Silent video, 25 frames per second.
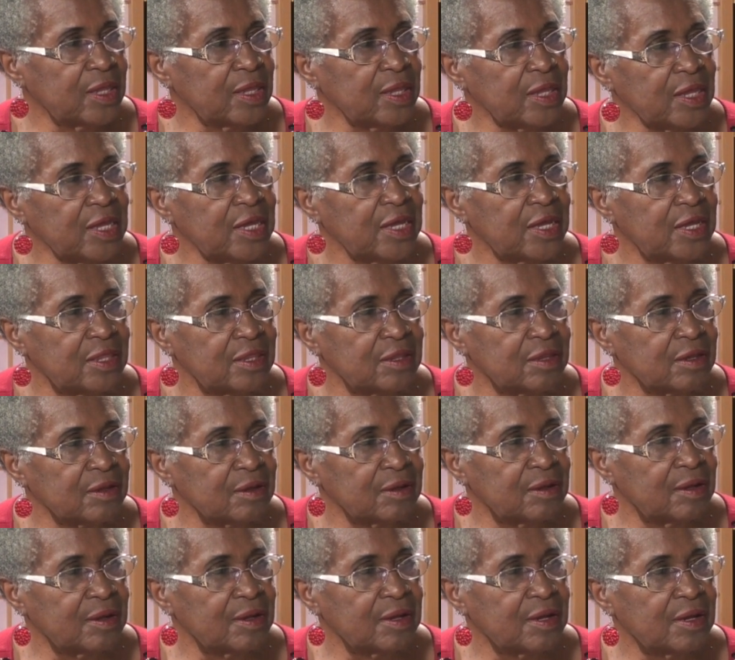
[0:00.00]
end
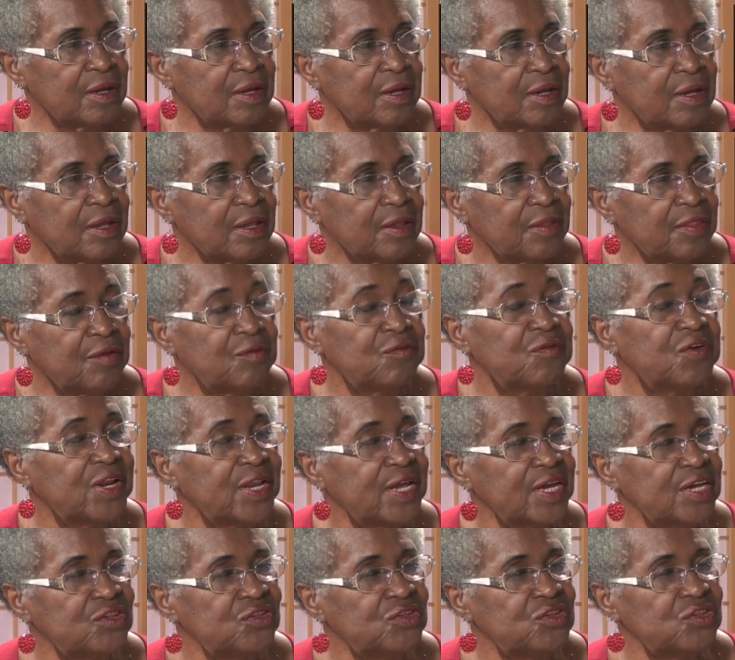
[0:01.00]
the
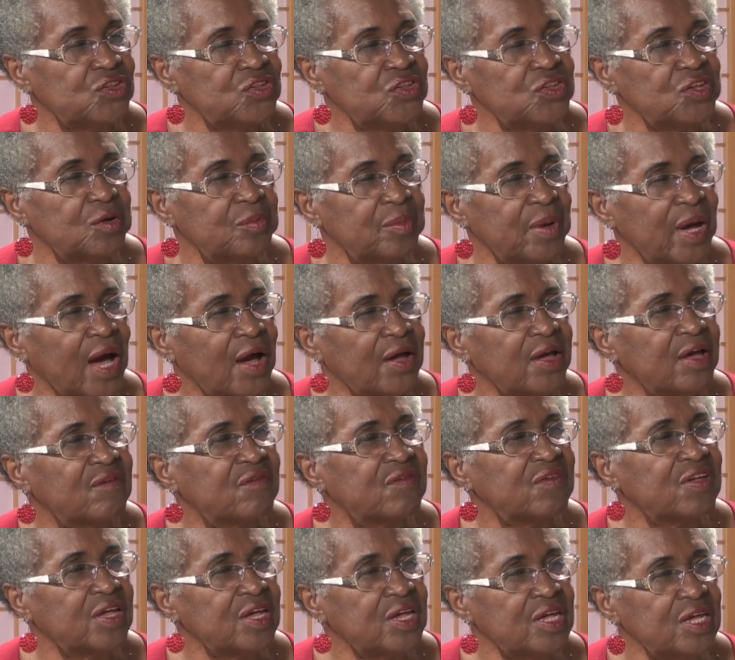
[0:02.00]
relationship.
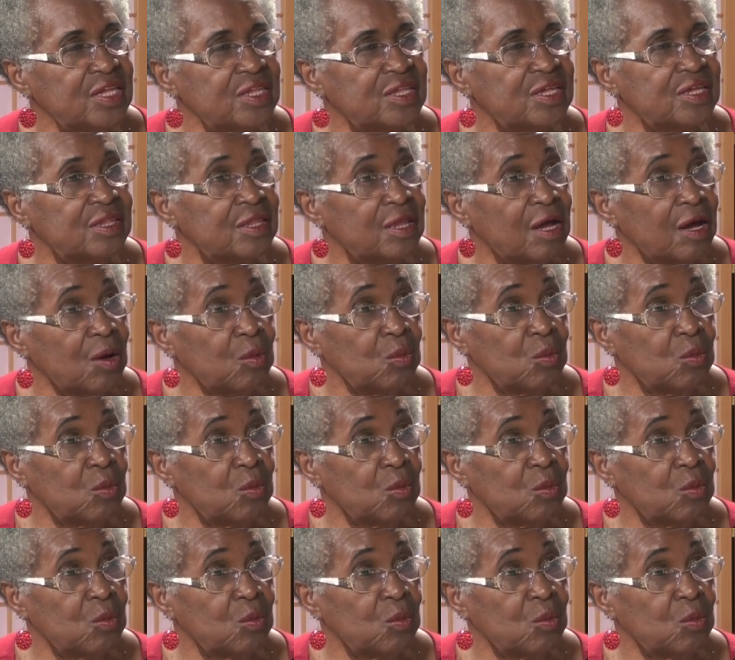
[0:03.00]
However, he did not